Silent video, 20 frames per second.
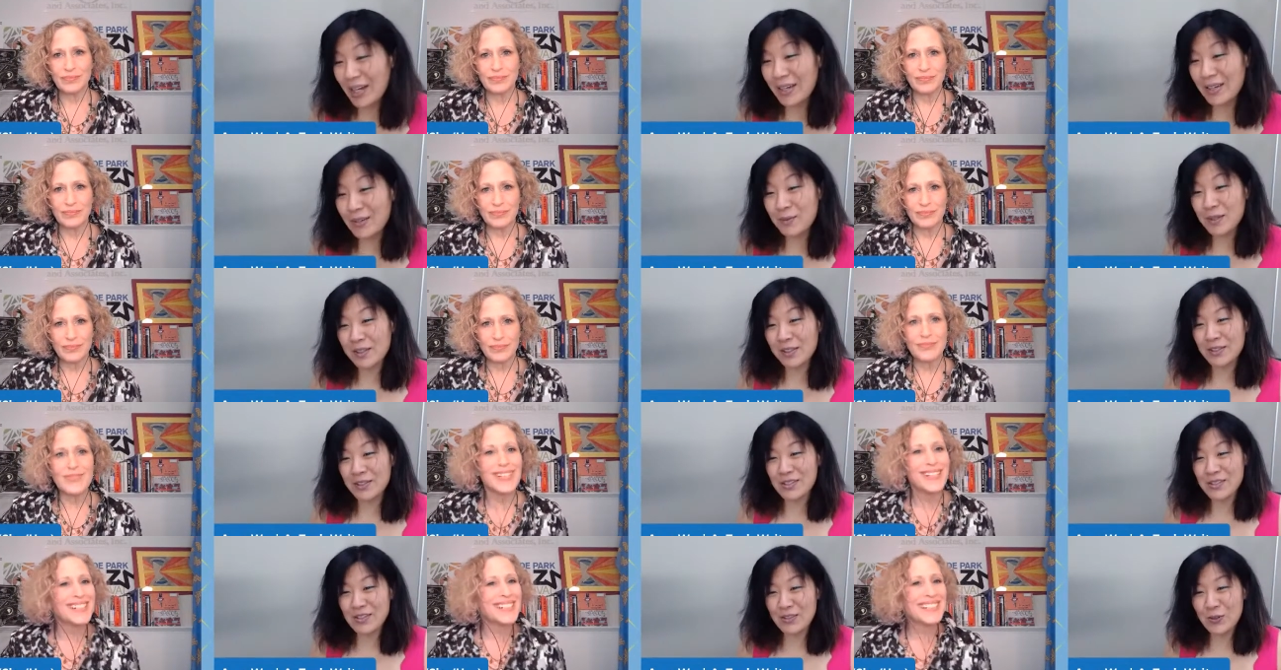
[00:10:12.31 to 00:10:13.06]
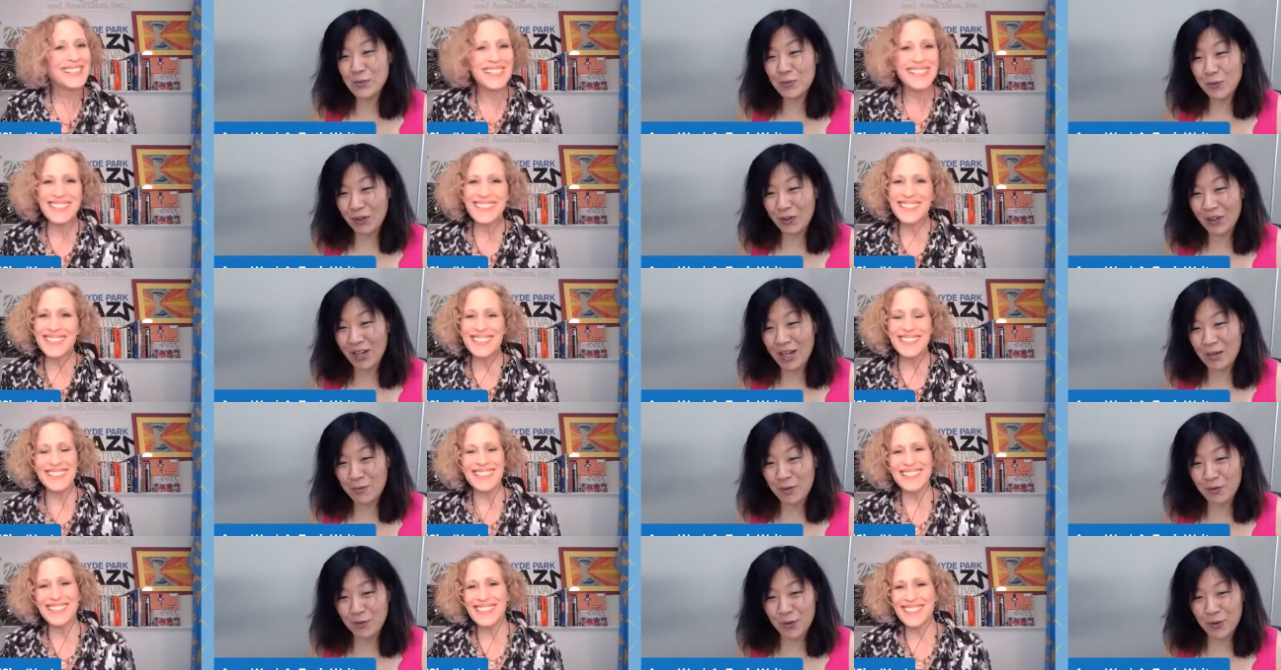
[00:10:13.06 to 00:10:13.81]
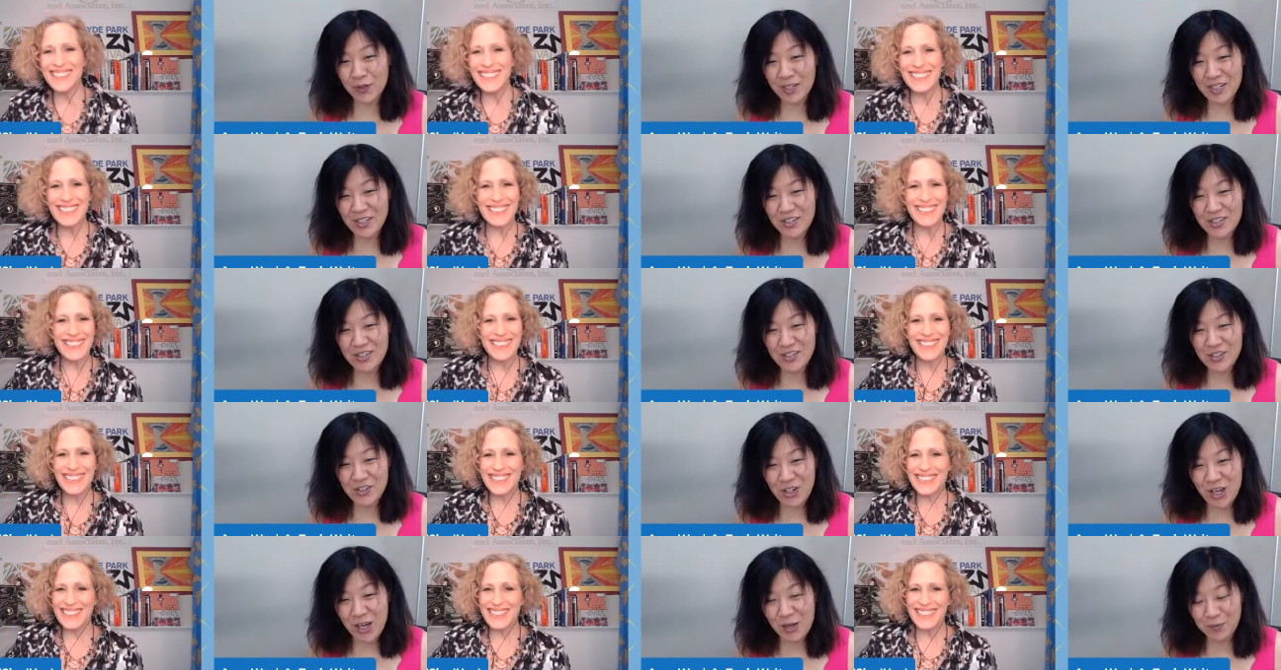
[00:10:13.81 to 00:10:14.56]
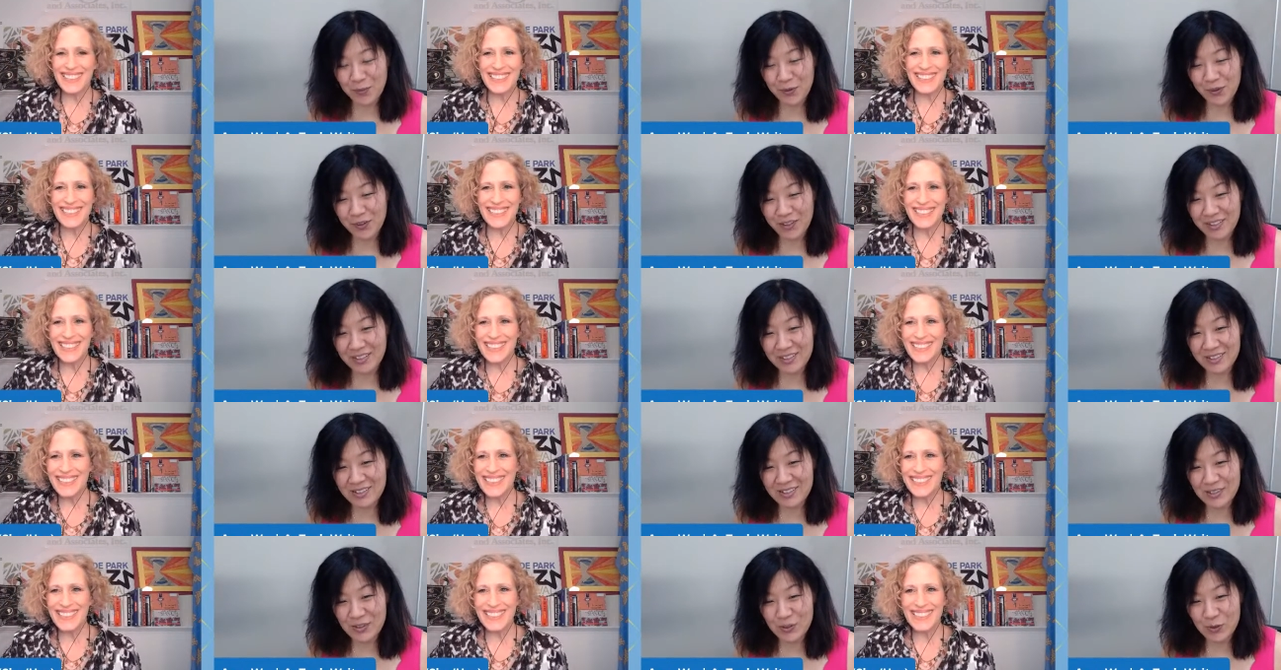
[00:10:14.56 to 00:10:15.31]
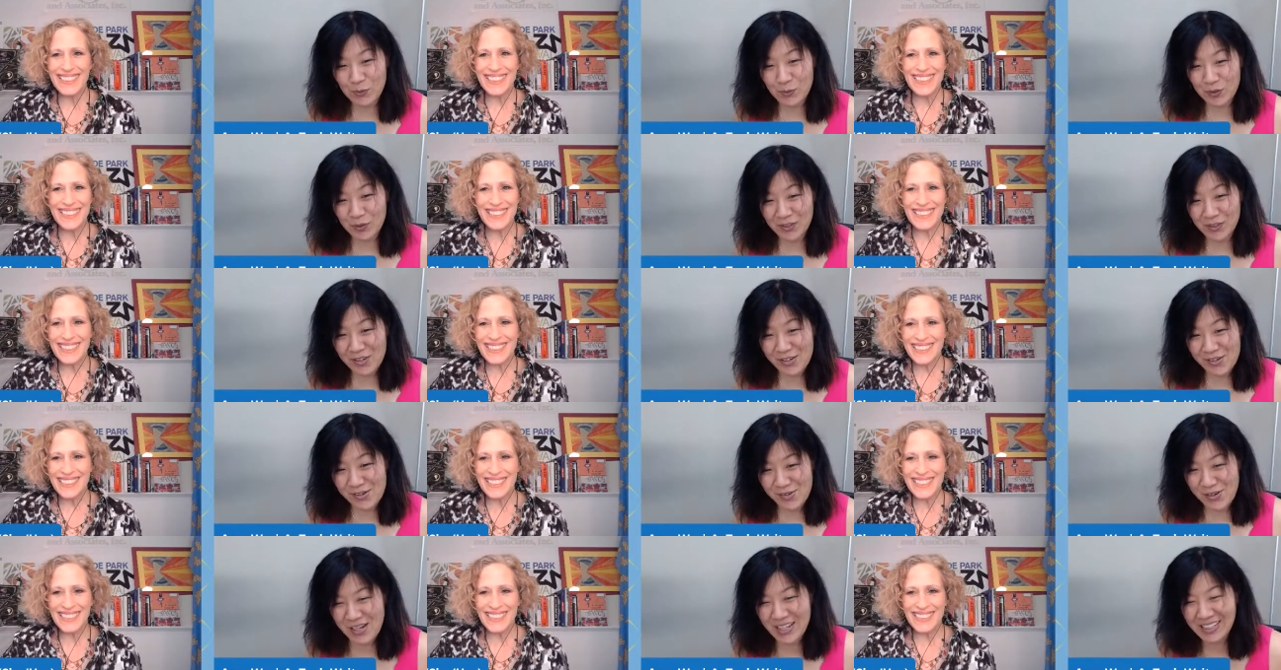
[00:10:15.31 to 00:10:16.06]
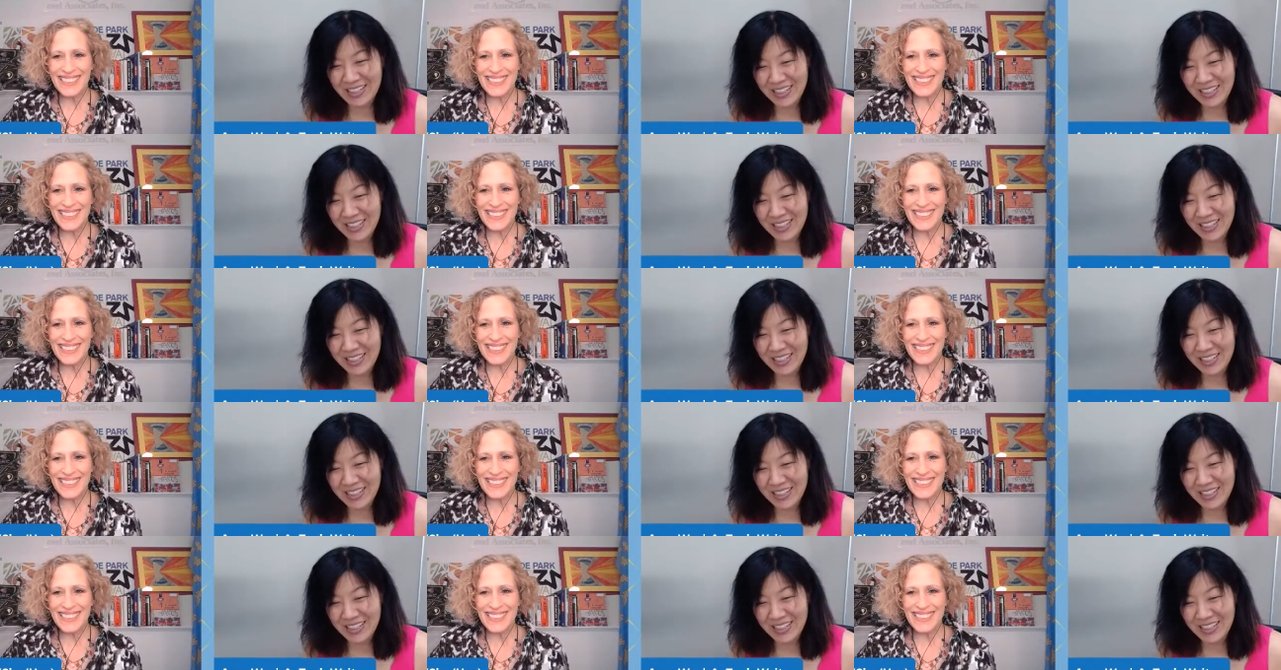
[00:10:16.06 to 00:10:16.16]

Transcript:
Speaker 1: I am a consumer. I'm a voracious shopper and consumer, though.